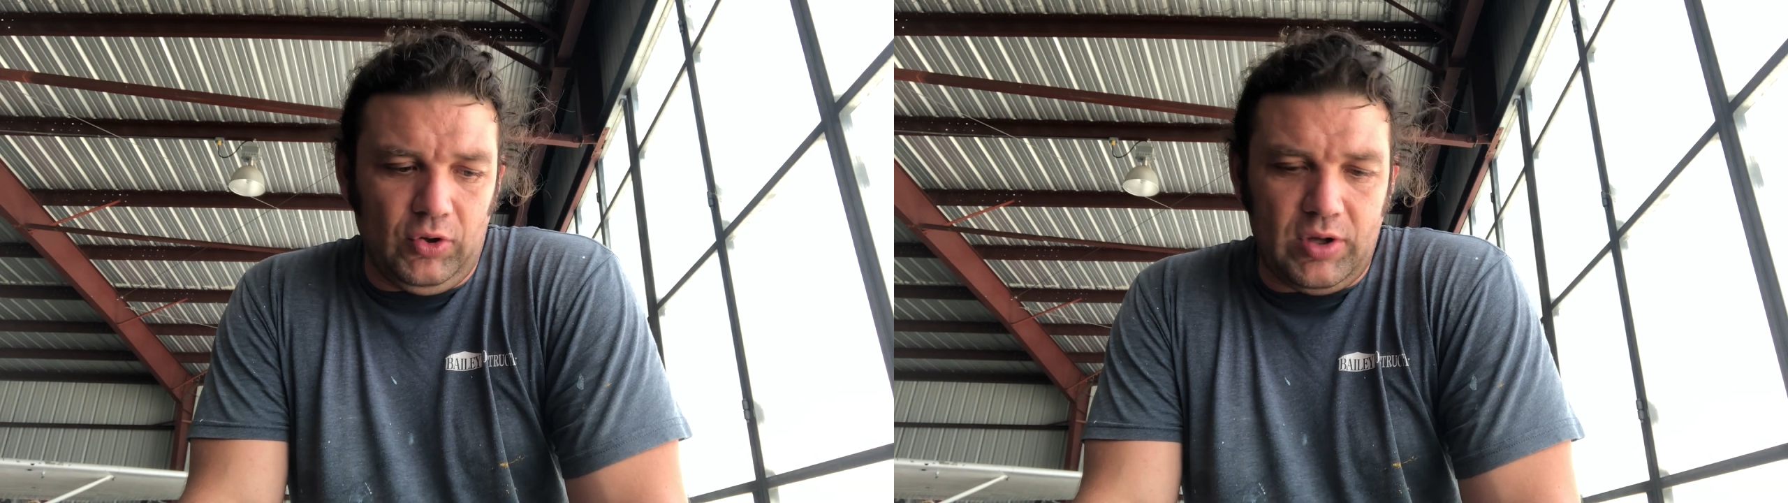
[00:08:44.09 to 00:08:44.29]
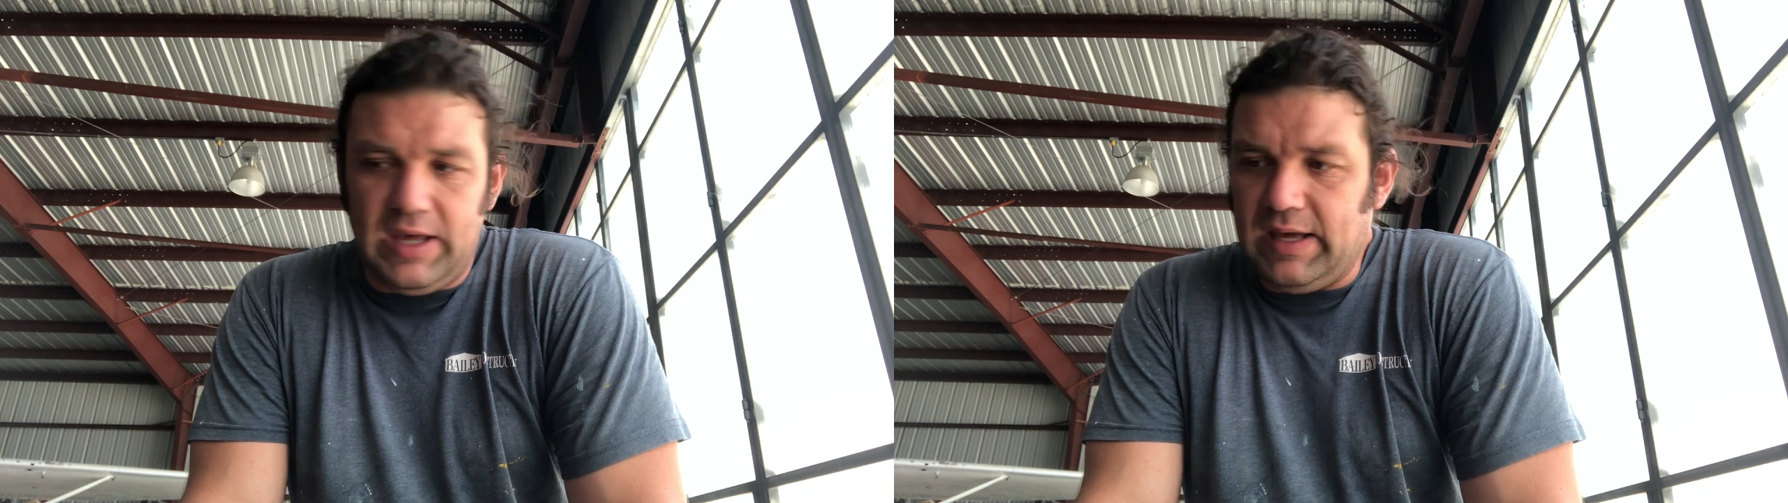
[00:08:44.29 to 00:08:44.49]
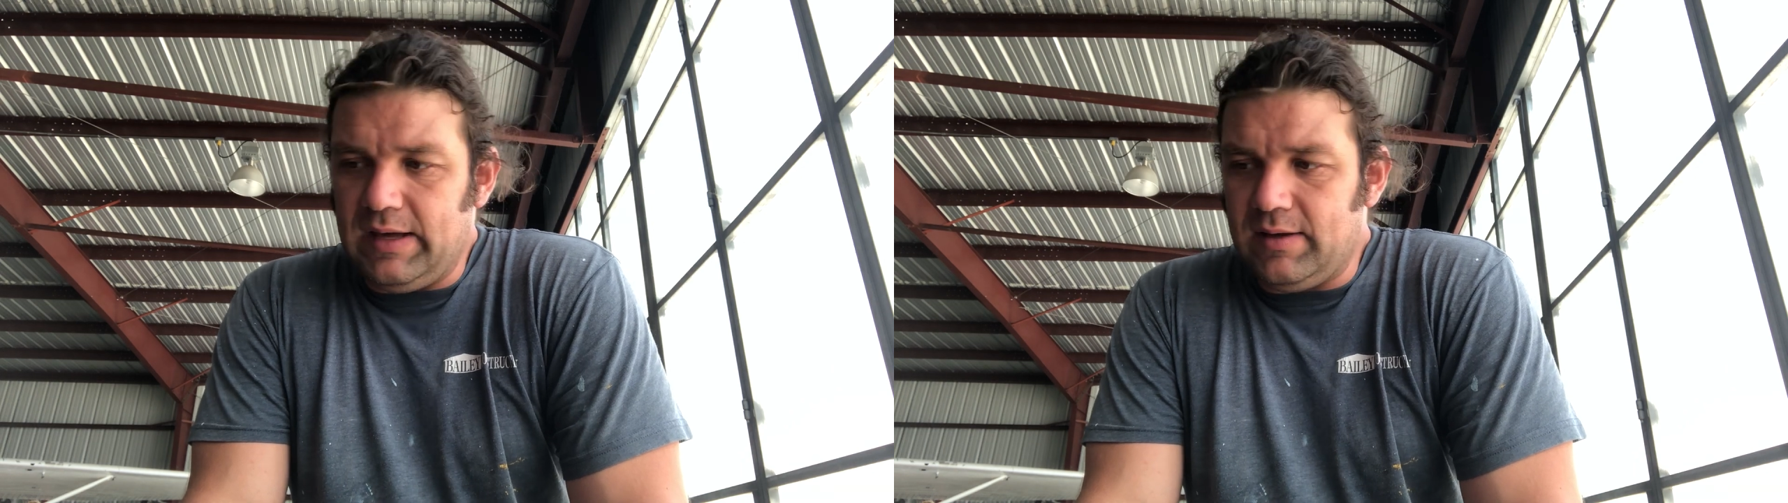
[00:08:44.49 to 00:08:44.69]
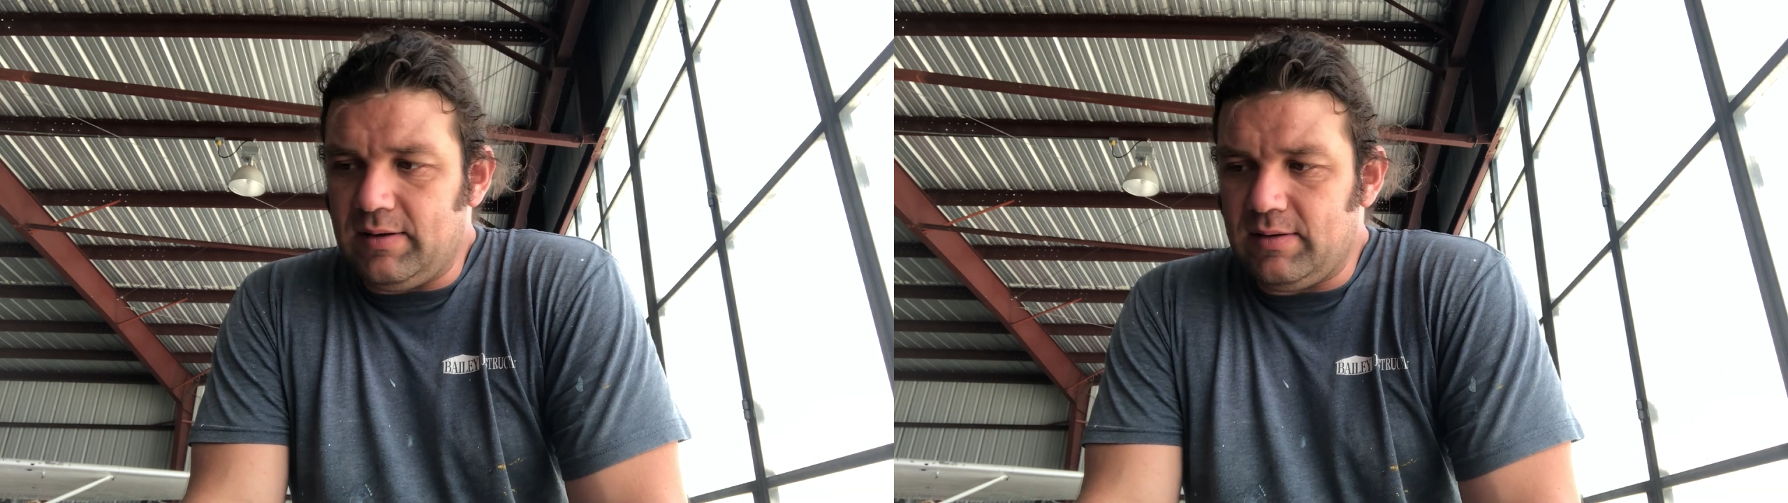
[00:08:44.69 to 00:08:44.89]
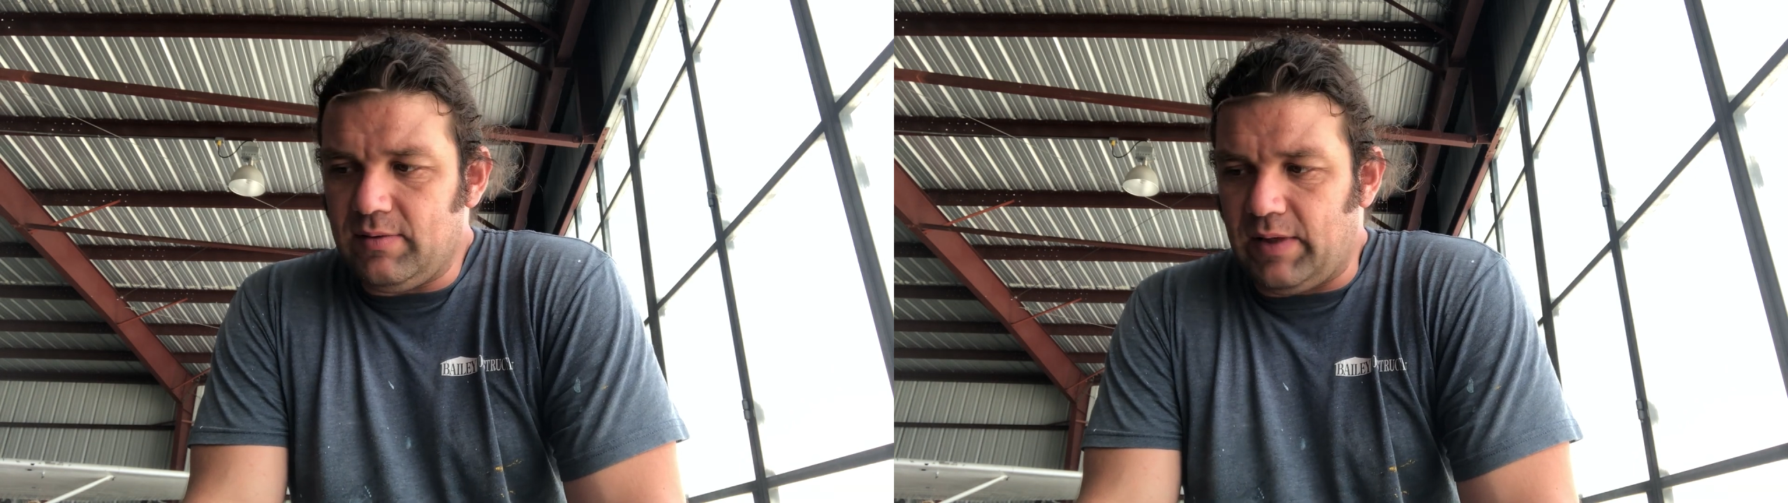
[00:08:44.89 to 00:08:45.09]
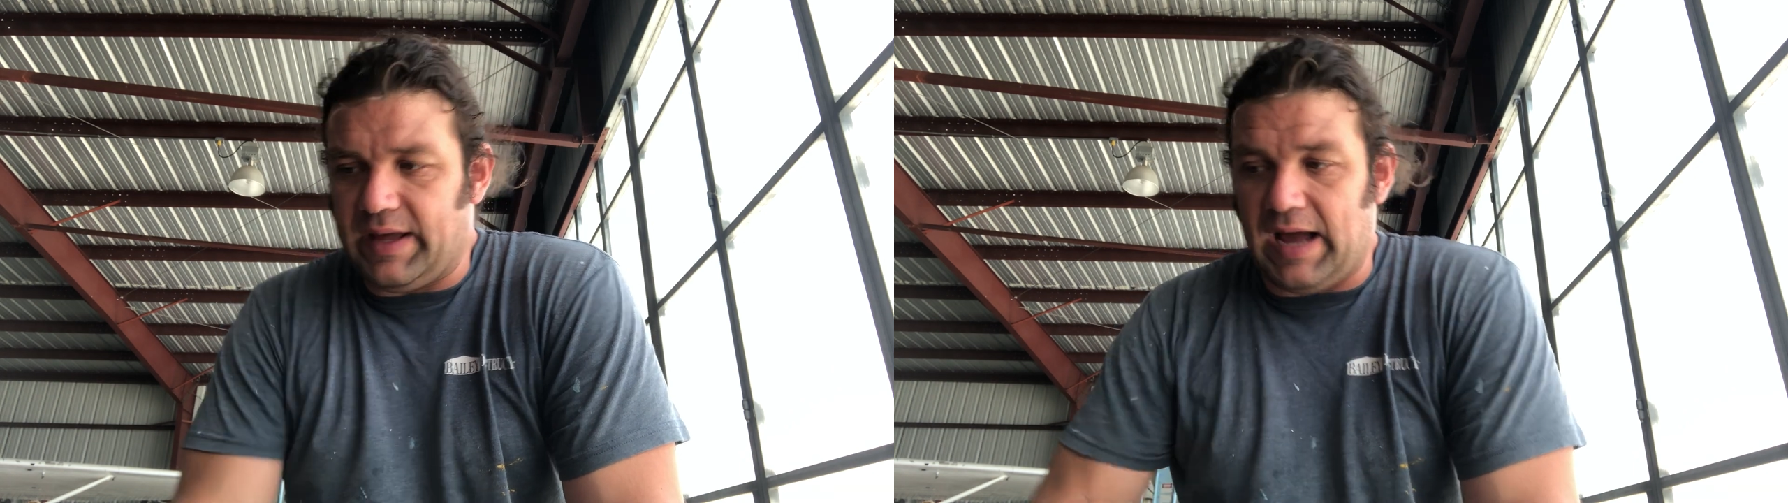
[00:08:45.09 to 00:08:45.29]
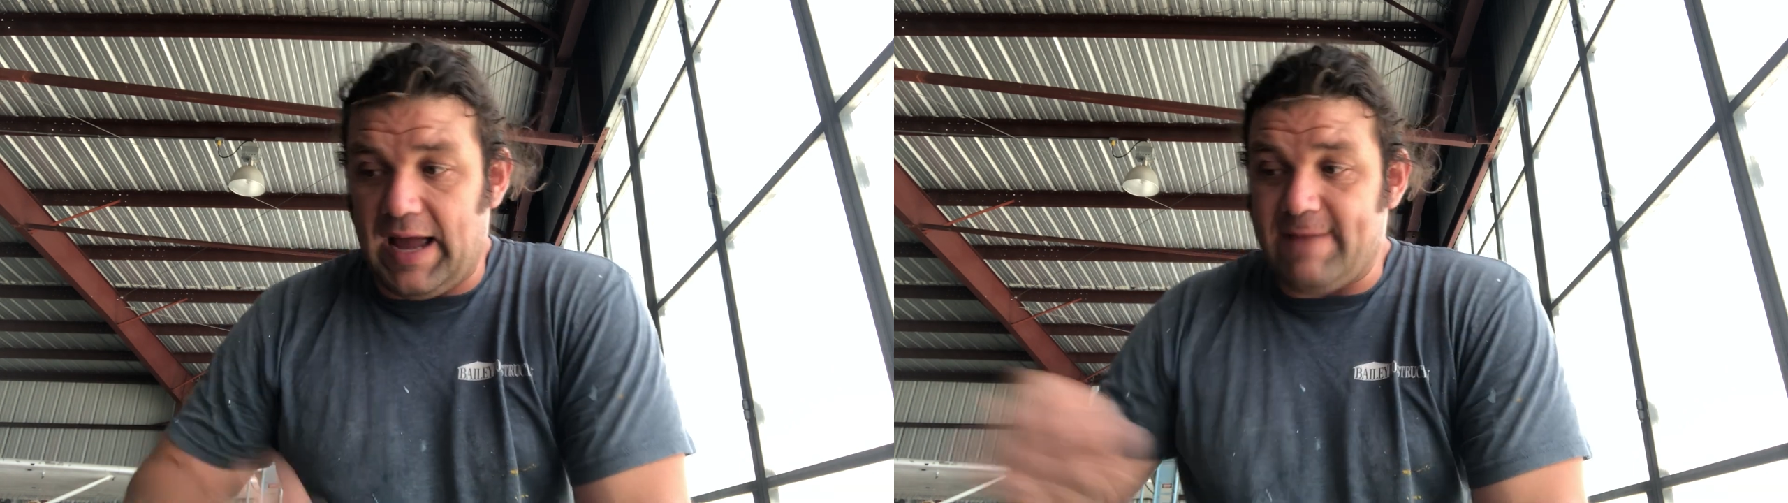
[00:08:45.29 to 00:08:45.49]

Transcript: looking, like